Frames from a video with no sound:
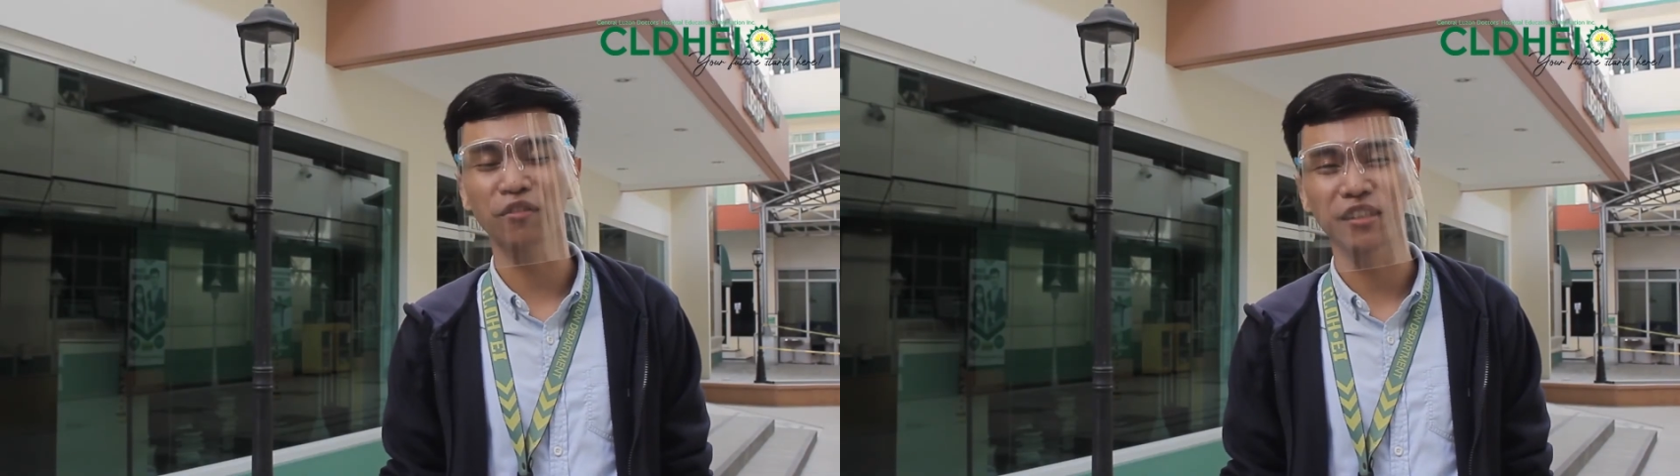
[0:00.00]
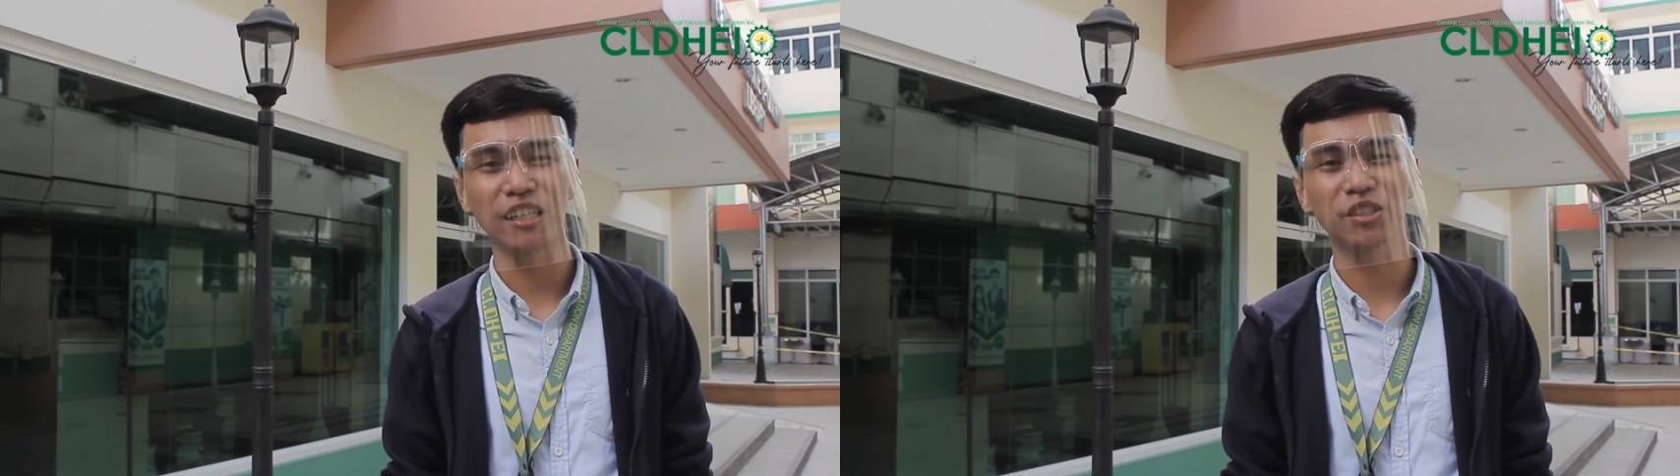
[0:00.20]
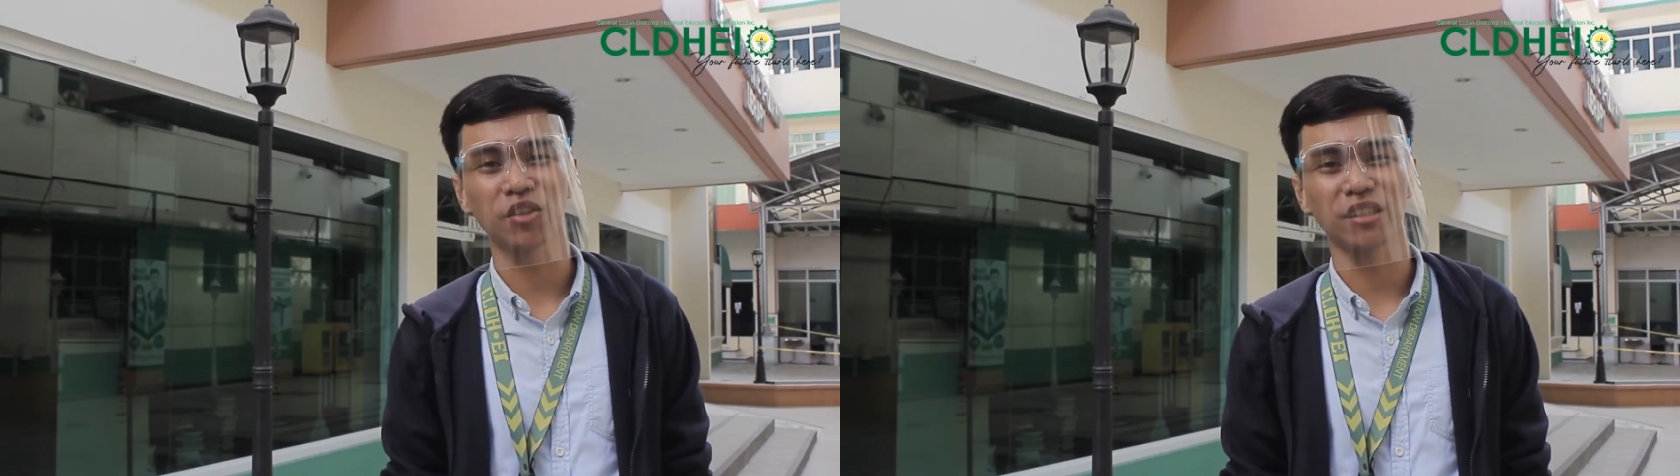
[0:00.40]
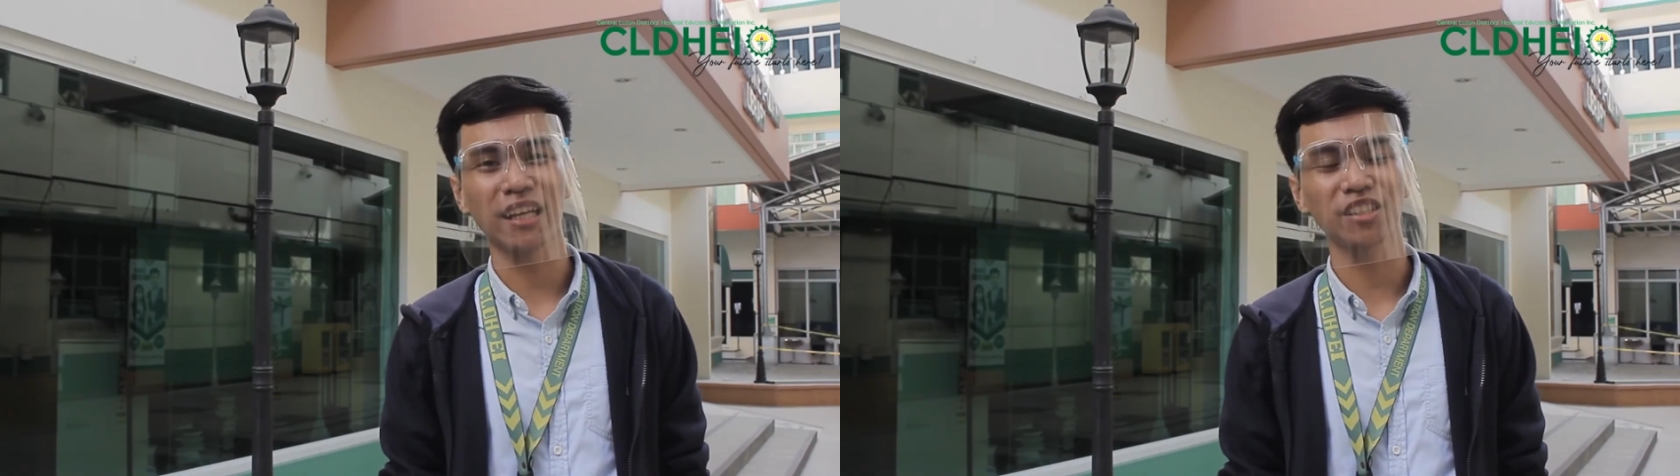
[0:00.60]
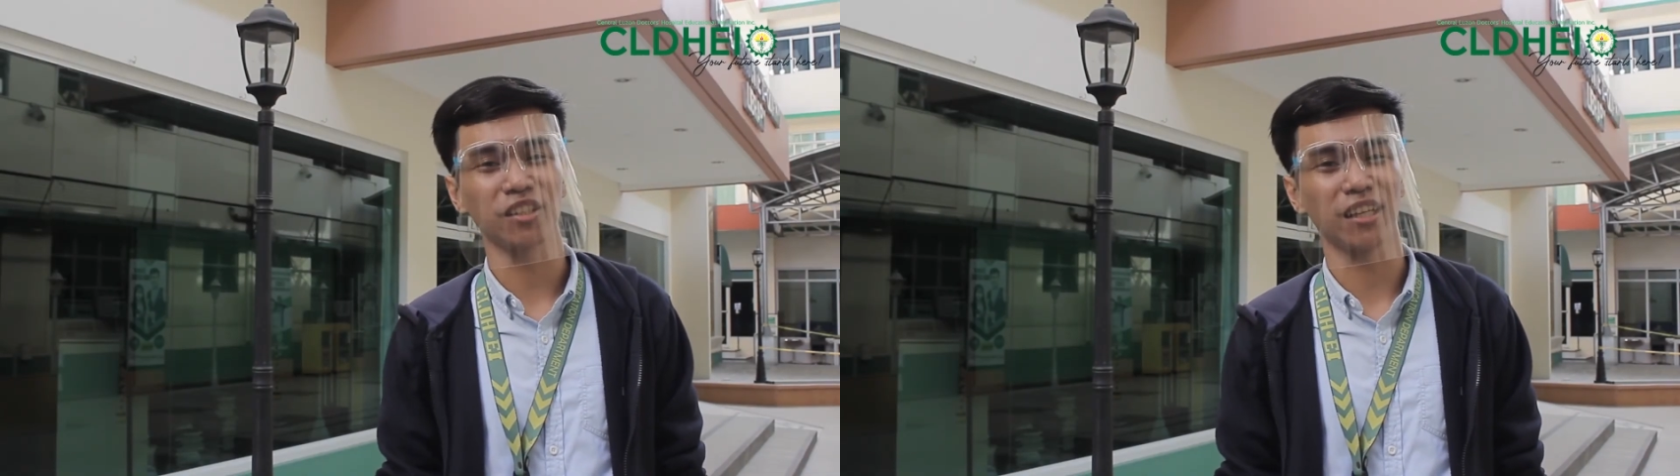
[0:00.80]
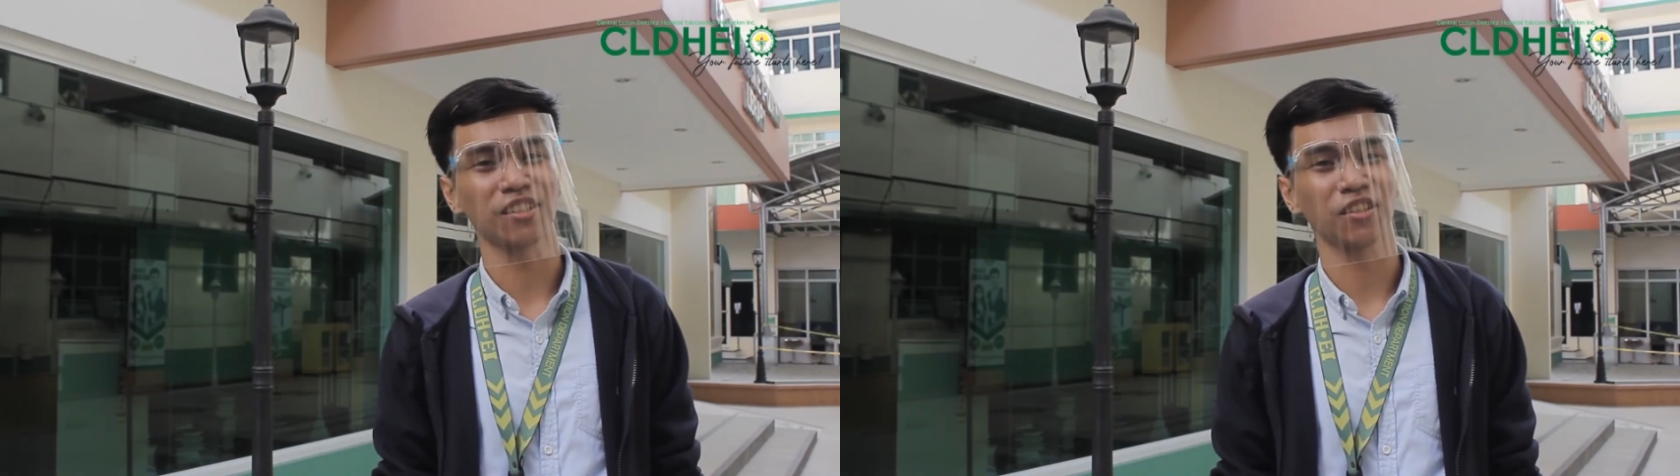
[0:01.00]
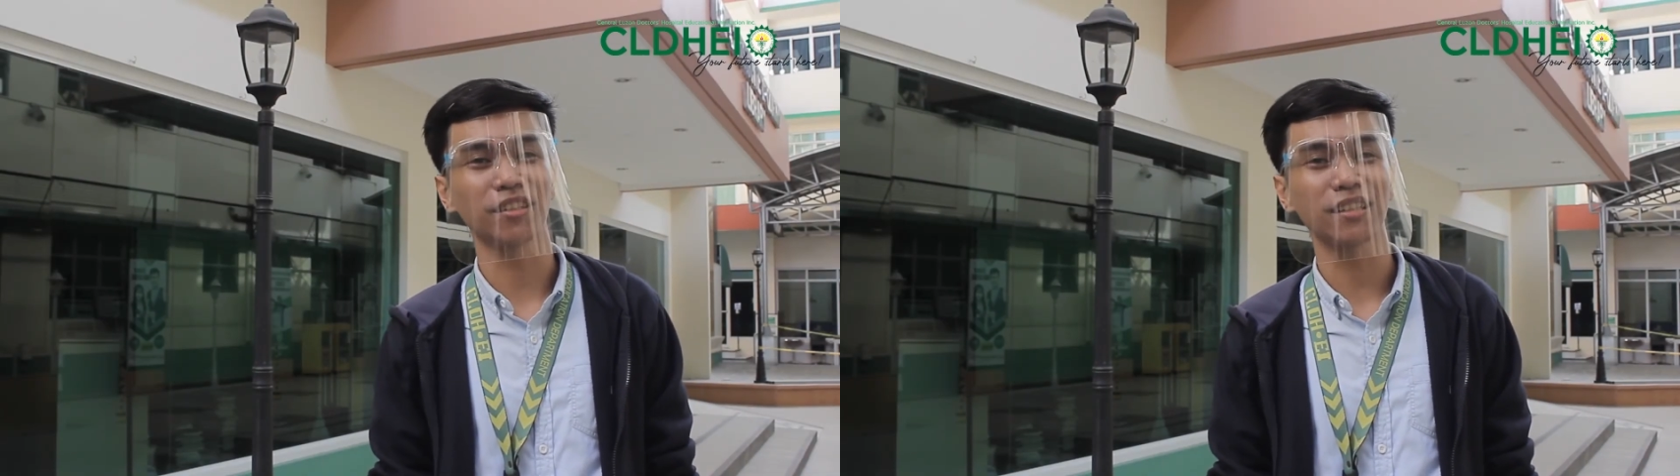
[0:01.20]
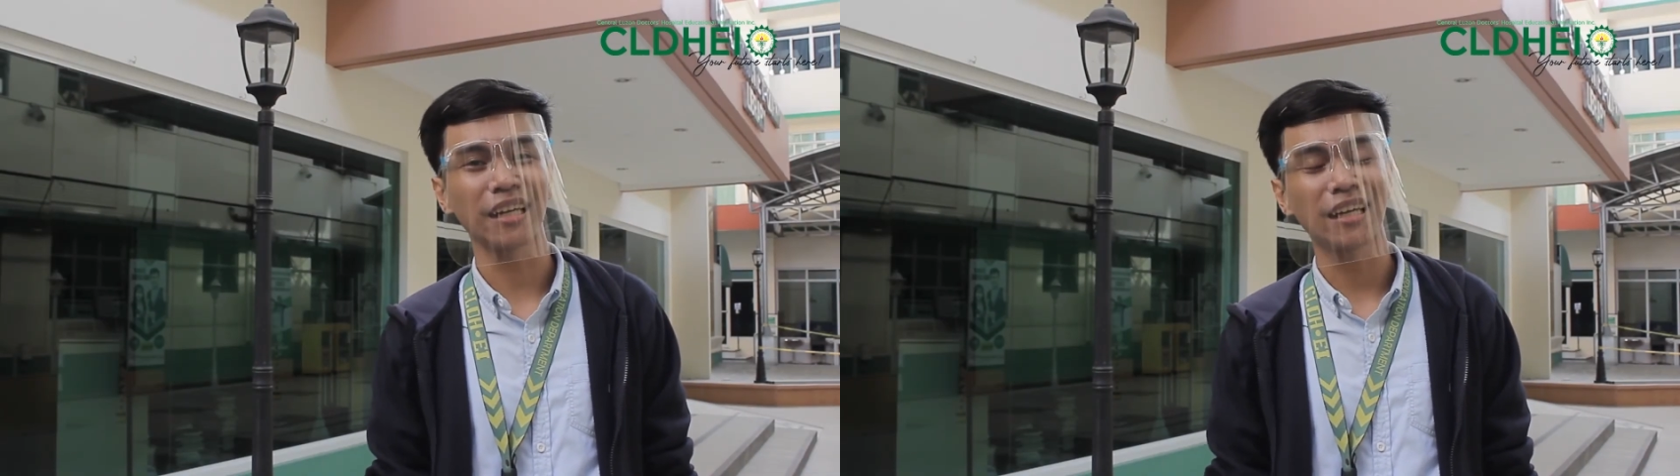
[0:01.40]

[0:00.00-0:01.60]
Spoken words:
foundation in education,